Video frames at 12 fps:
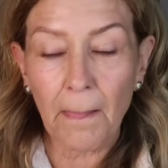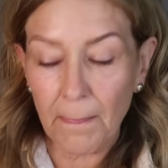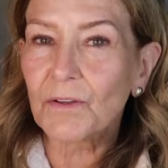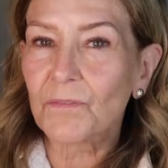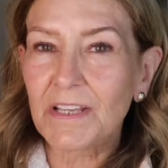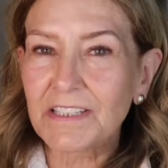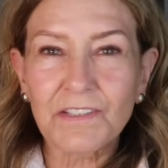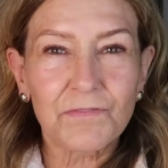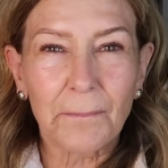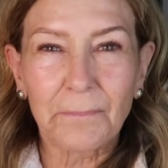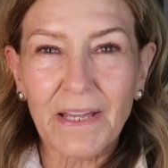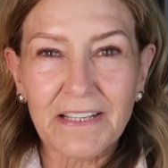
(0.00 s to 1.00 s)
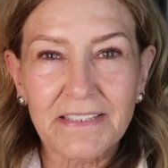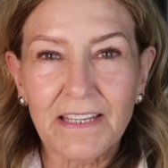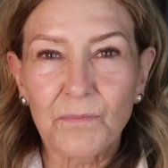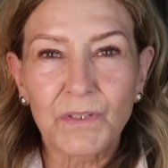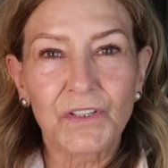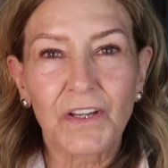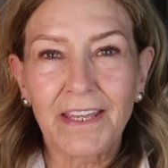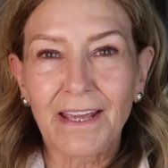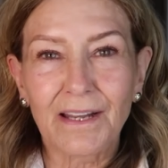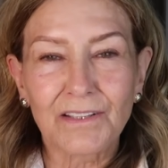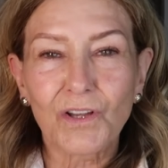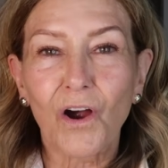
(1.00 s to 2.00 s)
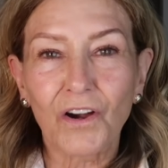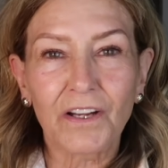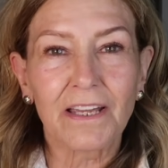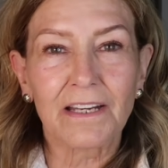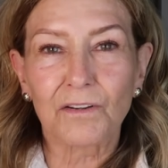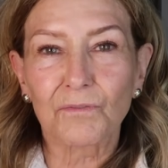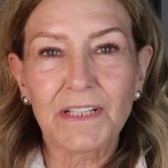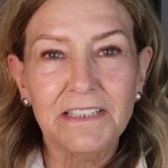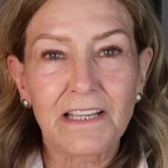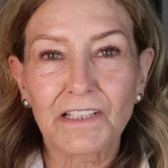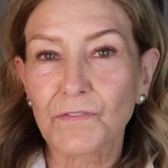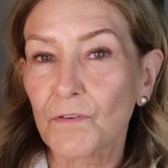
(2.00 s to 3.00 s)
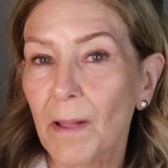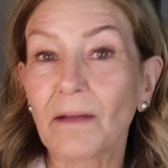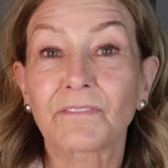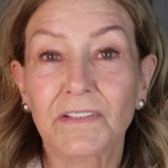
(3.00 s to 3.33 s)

So this is from Pixi, which you can get at Target, and it retails for about